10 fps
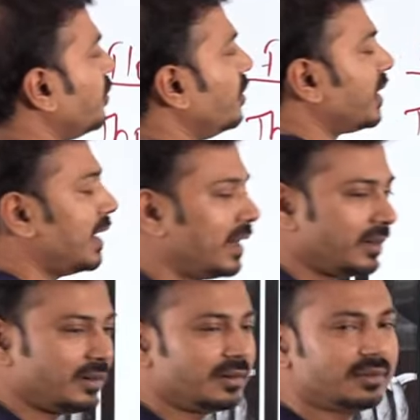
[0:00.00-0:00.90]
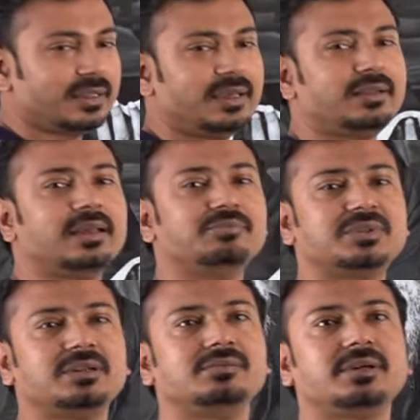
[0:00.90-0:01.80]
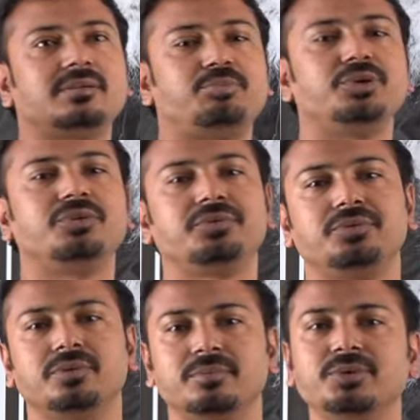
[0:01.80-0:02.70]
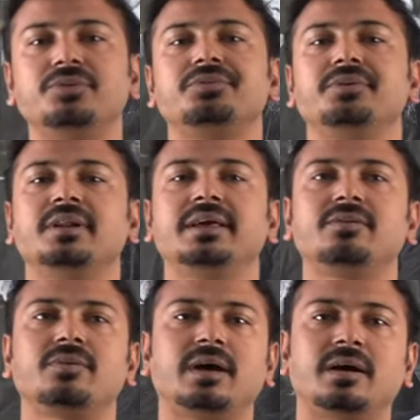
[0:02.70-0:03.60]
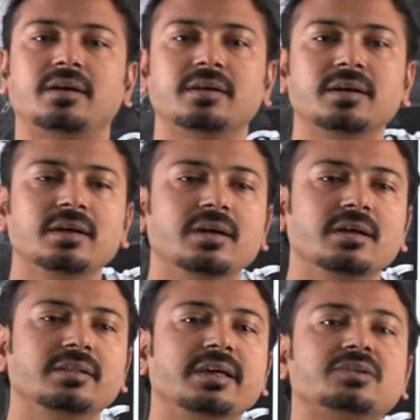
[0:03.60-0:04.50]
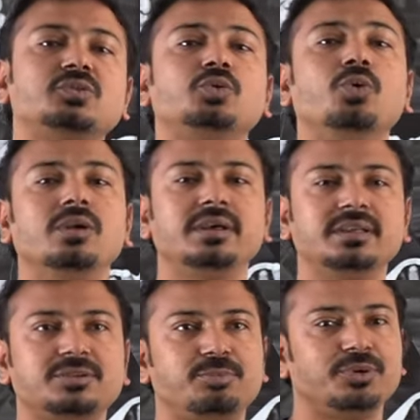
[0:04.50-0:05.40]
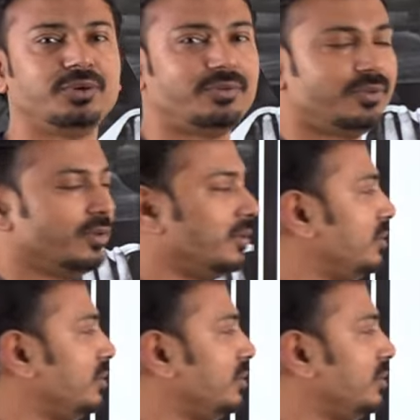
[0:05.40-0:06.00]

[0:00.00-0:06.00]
good character, they themselves are beautiful, beautiful like flower. Their soul is beautiful.